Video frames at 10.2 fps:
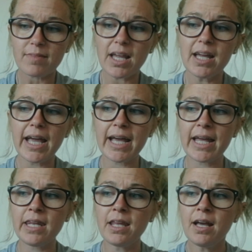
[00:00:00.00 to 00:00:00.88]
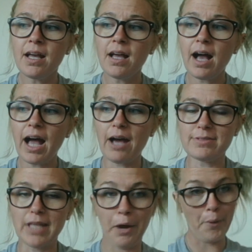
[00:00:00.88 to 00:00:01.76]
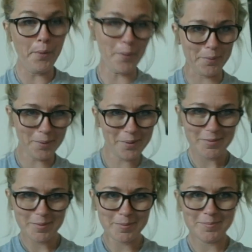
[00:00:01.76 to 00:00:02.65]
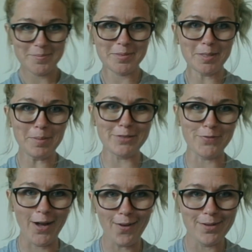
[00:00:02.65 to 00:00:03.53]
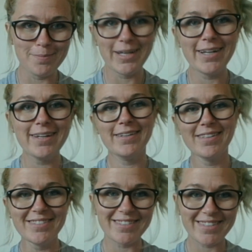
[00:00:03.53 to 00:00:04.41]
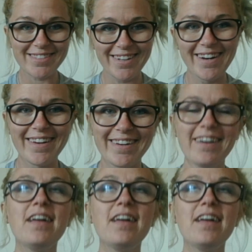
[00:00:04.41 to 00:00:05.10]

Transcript: And I was like, whoa, somebody's following me. This is exciting.